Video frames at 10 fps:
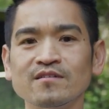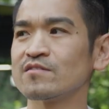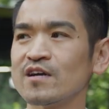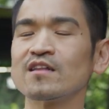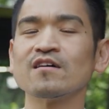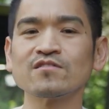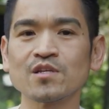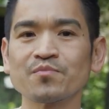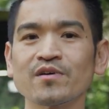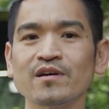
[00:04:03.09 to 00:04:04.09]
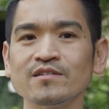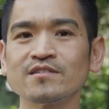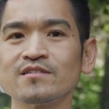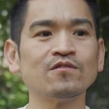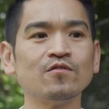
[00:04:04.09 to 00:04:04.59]
So yeah, that was the price.
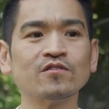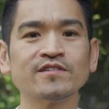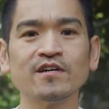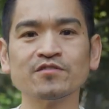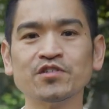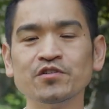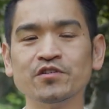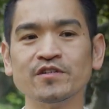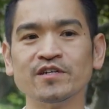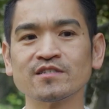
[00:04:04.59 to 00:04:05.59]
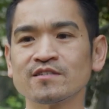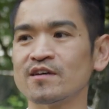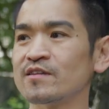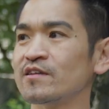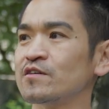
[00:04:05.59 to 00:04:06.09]
So we'll sell 2 units,
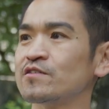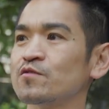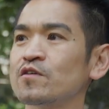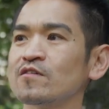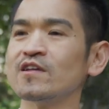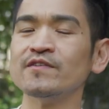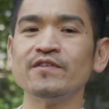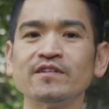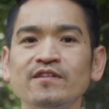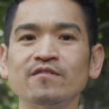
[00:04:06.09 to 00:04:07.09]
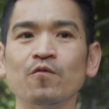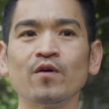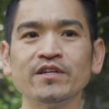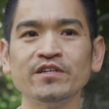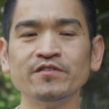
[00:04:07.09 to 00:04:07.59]
and then we'll live in
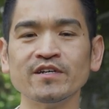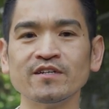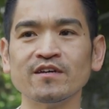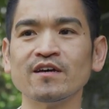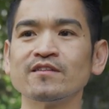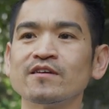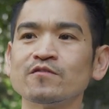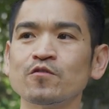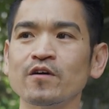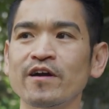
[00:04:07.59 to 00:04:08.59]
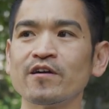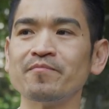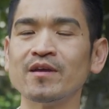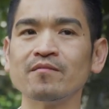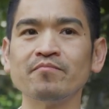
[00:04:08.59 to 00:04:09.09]
1 unit, and then we'll
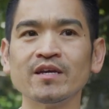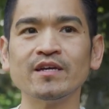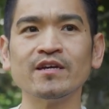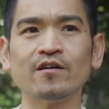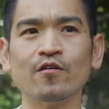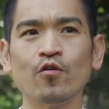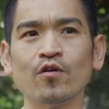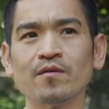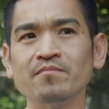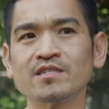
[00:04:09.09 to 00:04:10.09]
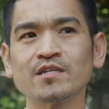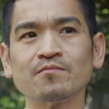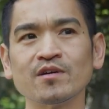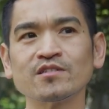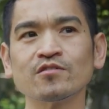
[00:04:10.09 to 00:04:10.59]
Airbnb or
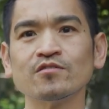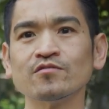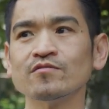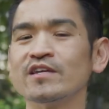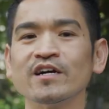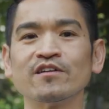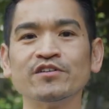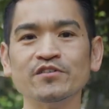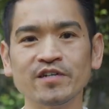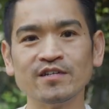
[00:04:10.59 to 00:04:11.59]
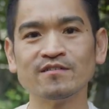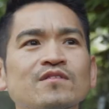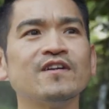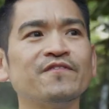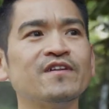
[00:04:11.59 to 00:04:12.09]
midterm rental the other unit.
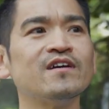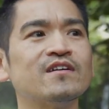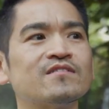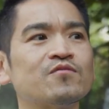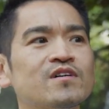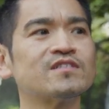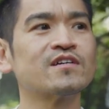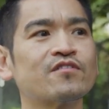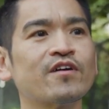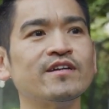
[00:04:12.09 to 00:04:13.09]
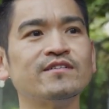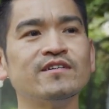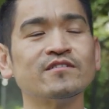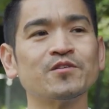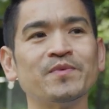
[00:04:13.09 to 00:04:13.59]
Well, definitely it was a great
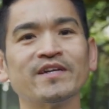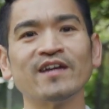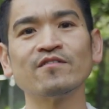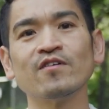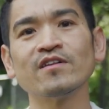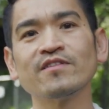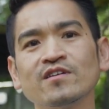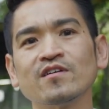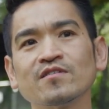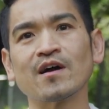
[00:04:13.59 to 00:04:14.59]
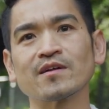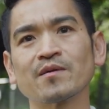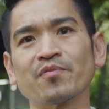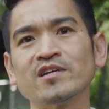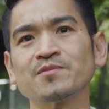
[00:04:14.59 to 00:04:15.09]
deal to begin with. You know, at the
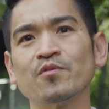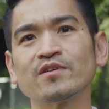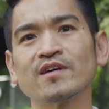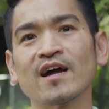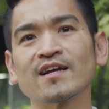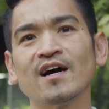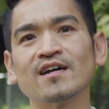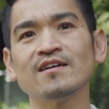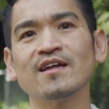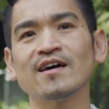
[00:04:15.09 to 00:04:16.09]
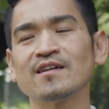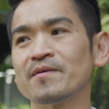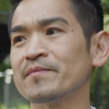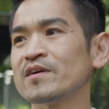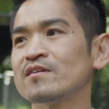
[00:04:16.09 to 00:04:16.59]
price point that I got it at, I
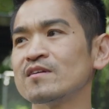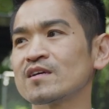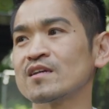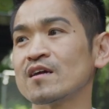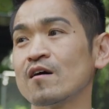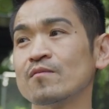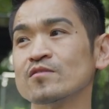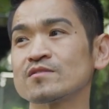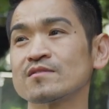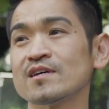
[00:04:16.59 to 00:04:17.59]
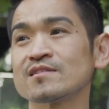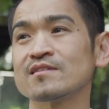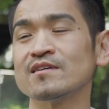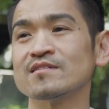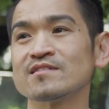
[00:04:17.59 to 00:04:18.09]
mean, you're looking at almost less
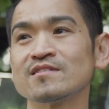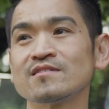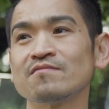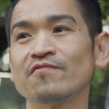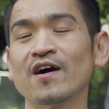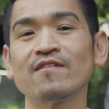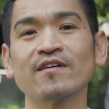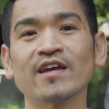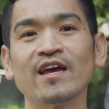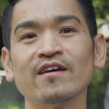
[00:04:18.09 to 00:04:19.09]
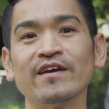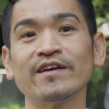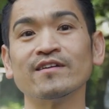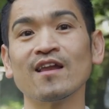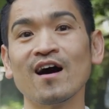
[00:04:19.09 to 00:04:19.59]
than
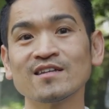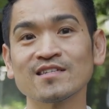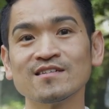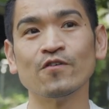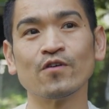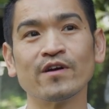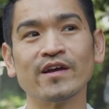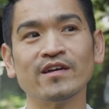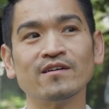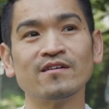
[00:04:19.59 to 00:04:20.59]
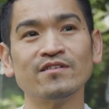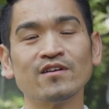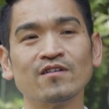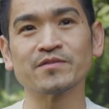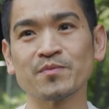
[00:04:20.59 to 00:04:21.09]
$500K a lot for a, you
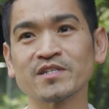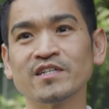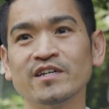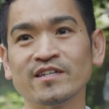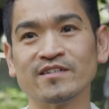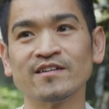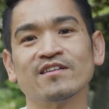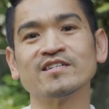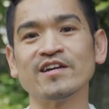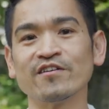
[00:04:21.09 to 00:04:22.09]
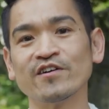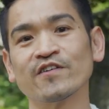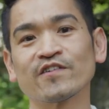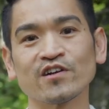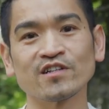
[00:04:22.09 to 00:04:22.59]
know, especially in this area
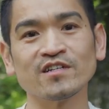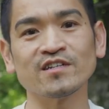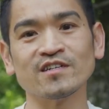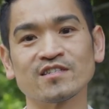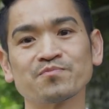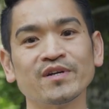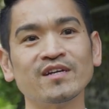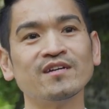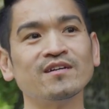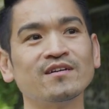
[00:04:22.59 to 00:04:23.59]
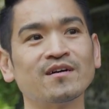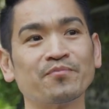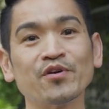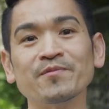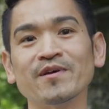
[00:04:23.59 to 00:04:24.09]
of Kirkland, it's pretty a
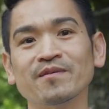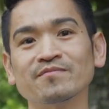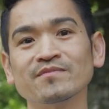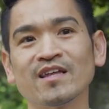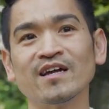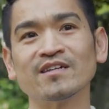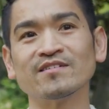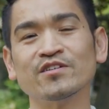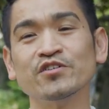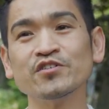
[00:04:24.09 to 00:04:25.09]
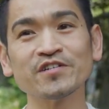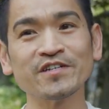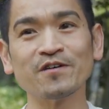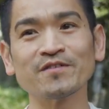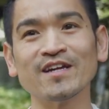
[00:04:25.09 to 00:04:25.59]
premium that you usually
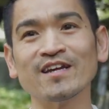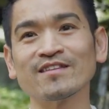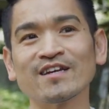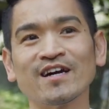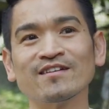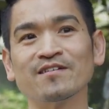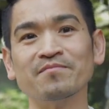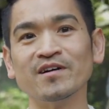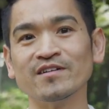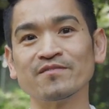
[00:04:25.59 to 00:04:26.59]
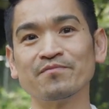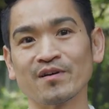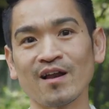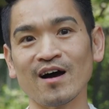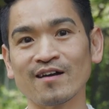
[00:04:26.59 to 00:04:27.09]
don't get anything under $1 million per
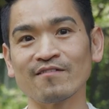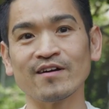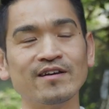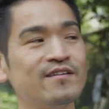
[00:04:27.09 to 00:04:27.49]
lot, right?